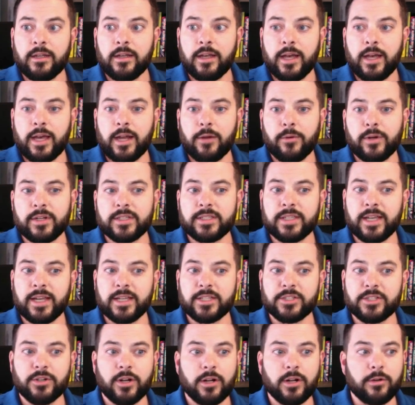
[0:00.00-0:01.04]
I don't want to say I
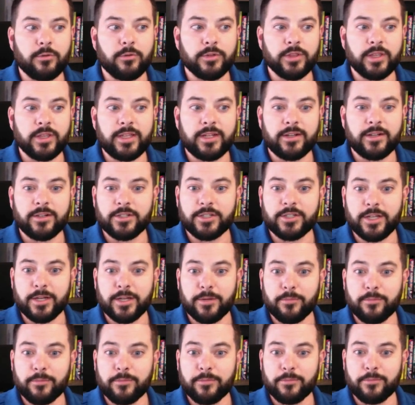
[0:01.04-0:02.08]
struggle with leadership,
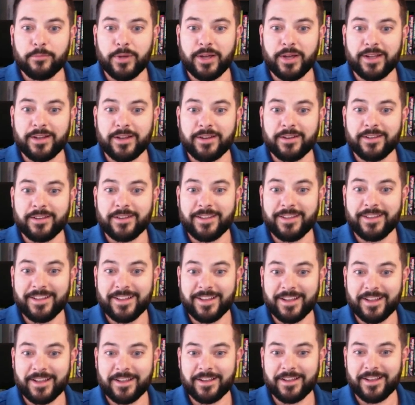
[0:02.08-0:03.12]
but
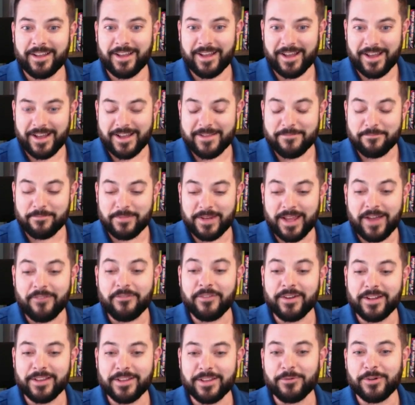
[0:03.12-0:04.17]
I
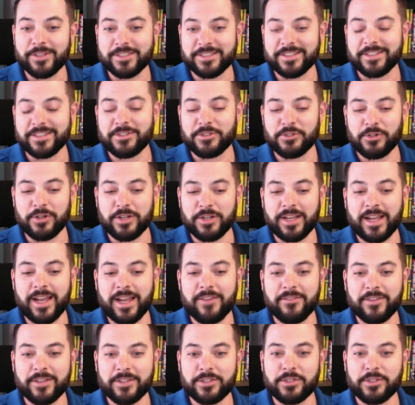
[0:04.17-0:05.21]
definitely wasn't enjoying
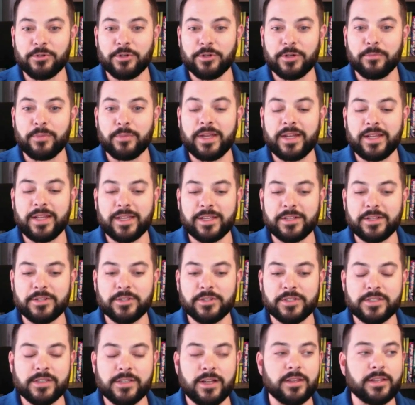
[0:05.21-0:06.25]
having two competing
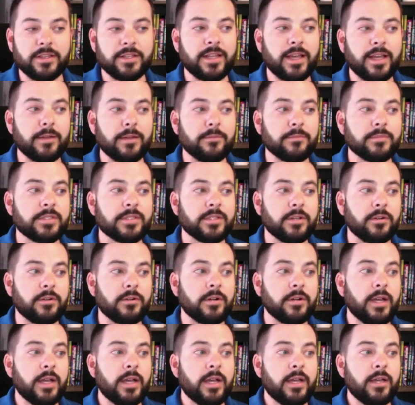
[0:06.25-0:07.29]
interests all the time. So
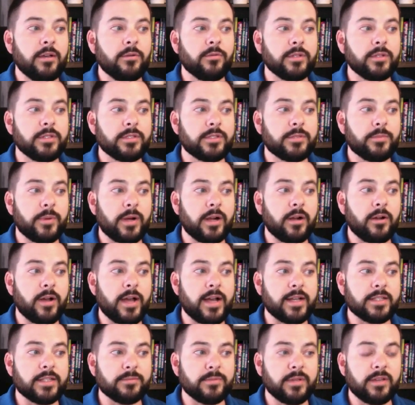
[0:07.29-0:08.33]
when Sparrow
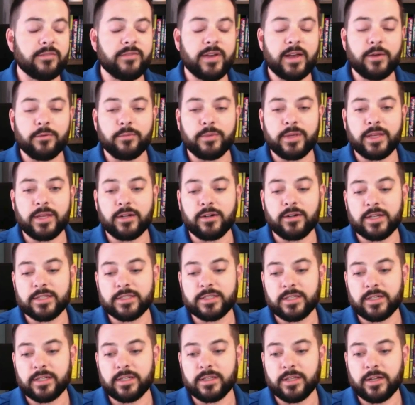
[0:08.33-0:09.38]
asked me if I would be
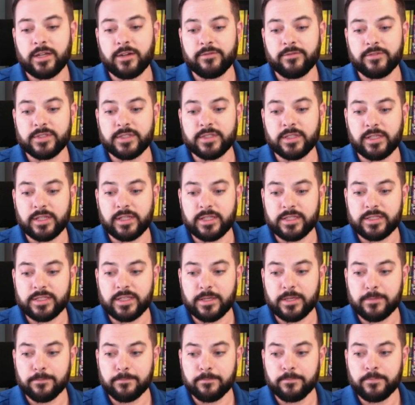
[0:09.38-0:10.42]
interested in their facilities
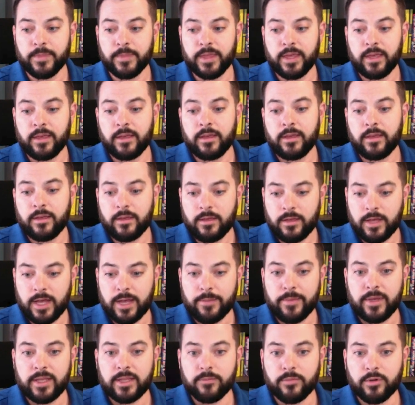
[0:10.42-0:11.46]
team, I
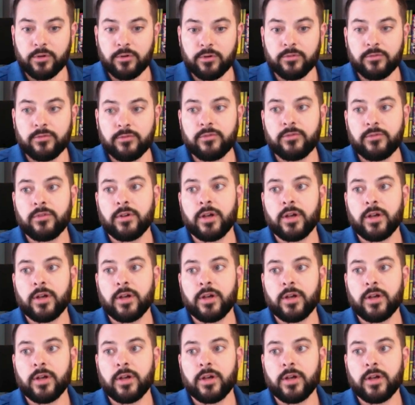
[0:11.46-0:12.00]
made the move